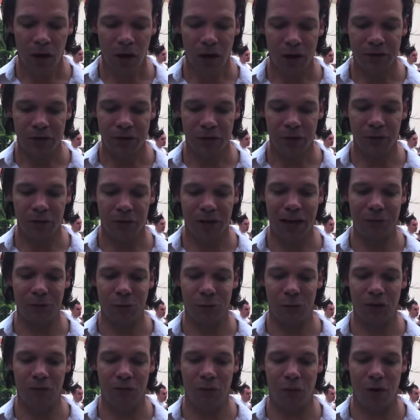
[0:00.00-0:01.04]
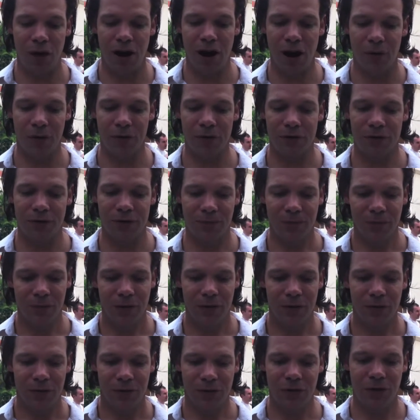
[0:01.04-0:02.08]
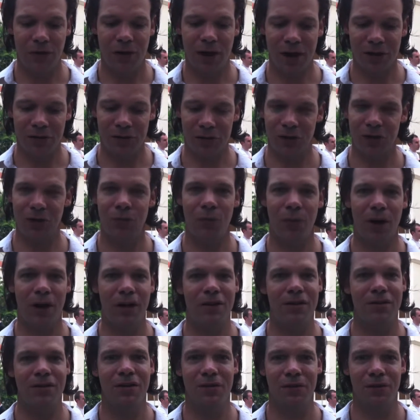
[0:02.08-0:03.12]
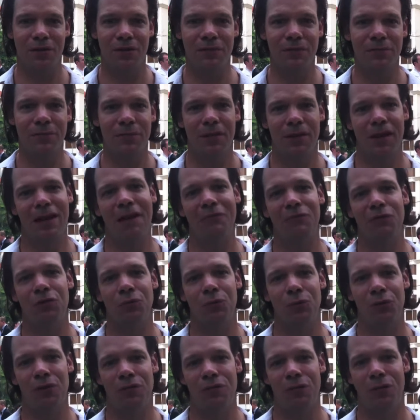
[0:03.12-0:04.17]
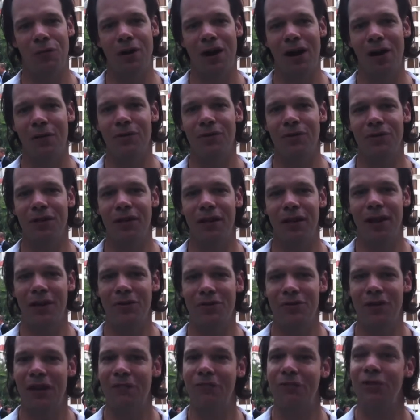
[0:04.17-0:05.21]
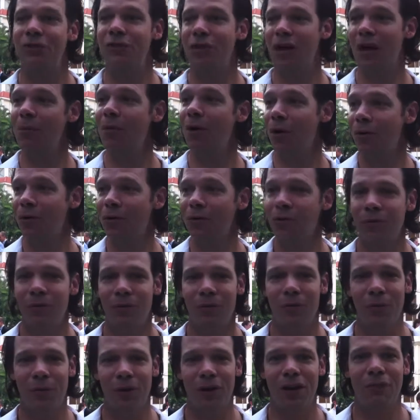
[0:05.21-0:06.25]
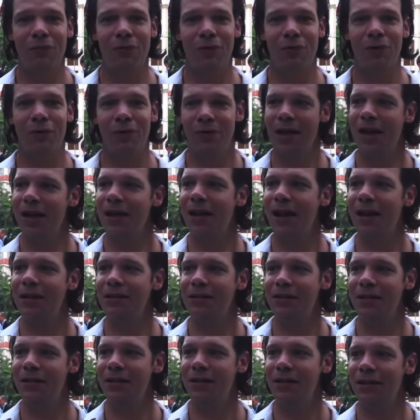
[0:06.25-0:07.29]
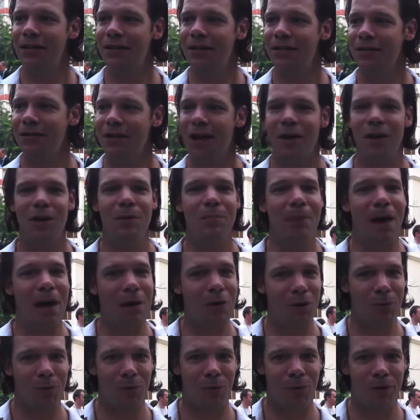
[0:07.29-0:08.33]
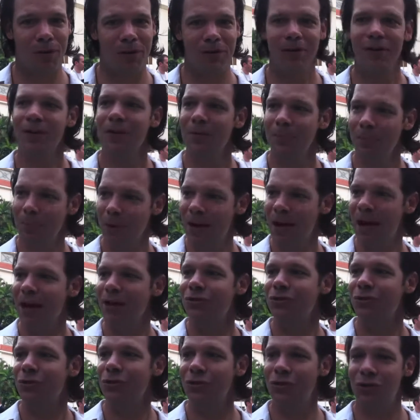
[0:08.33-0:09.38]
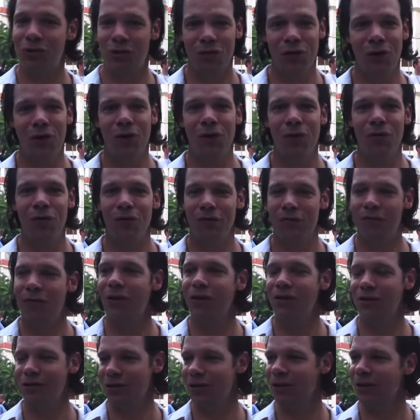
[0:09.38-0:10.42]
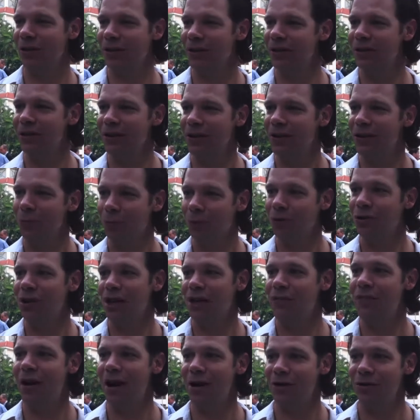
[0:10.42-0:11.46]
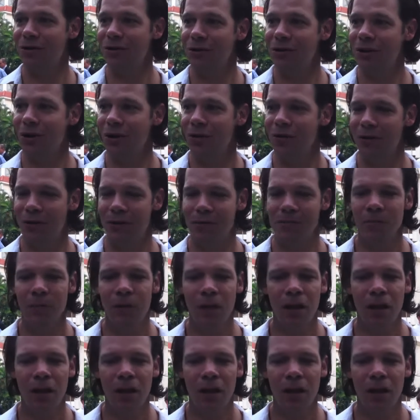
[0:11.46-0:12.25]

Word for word: Uh, so they have 24 hours to actually write code, and after 24 hours, they actually have to demo whatever that idea is. Not in PowerPoint, but actually show functionally mm-hmm. what they've actually coded.